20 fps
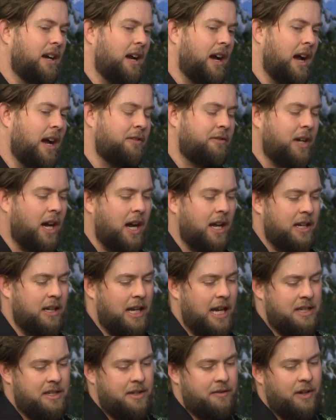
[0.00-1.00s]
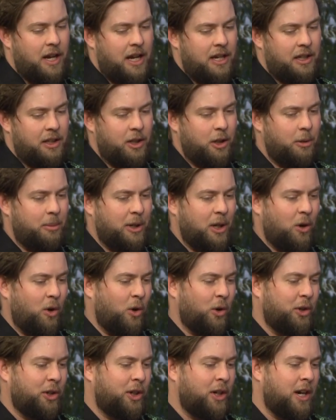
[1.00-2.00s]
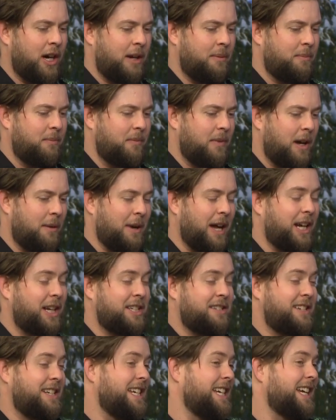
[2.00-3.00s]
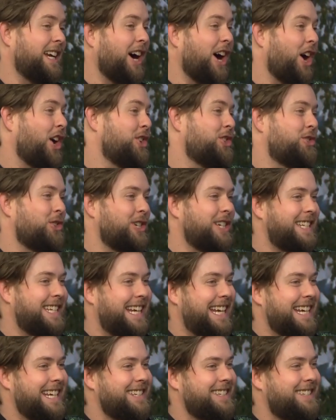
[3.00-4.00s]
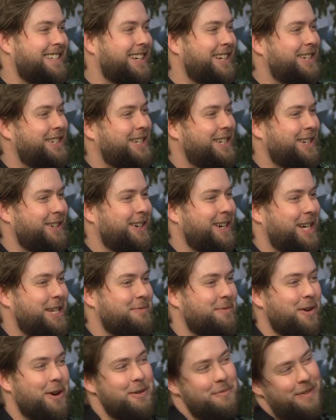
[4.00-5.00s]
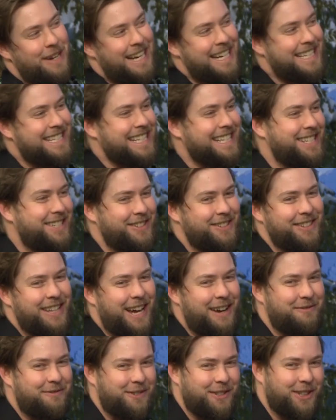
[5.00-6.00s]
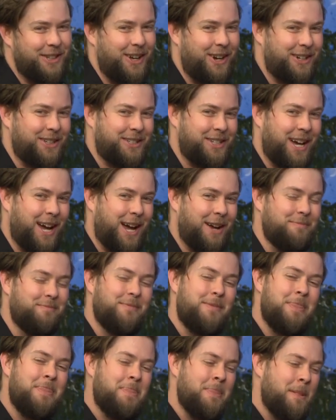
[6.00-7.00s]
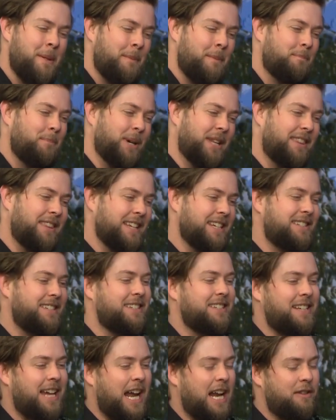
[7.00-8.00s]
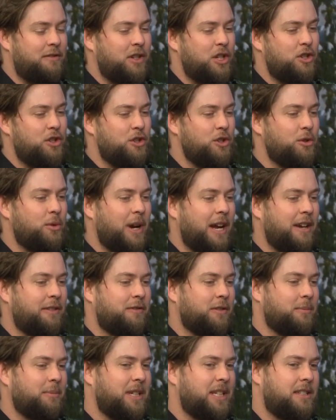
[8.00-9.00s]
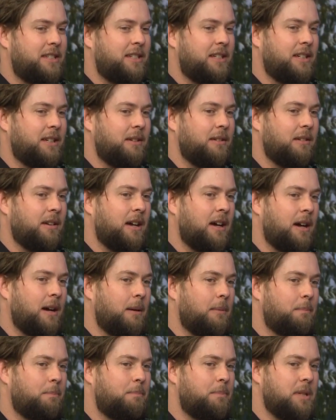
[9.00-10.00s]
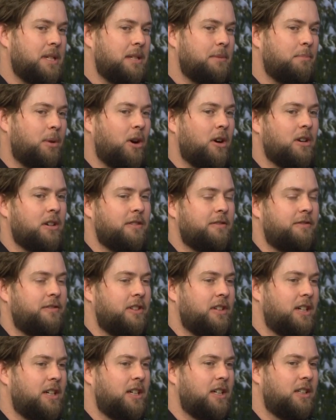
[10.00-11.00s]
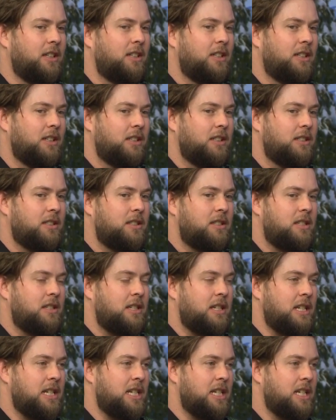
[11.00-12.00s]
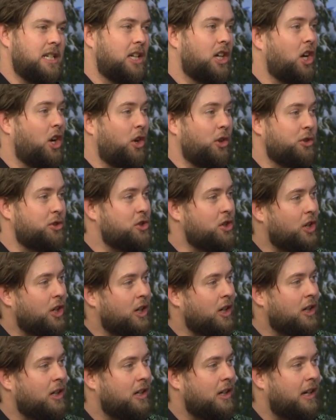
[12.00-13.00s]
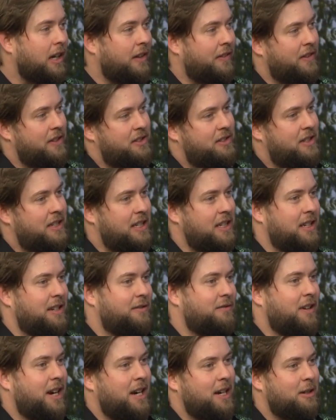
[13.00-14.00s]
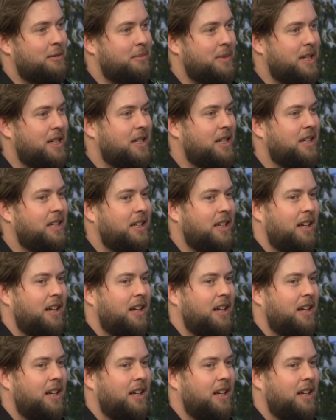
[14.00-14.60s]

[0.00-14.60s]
I've gotten, as I've gotten a little bit older, I'm, I'm not skiing 100 days a year anymore, but I did do that for a long time. but this is kind of a new way for me to um, be part of the ski culture and the ski environment.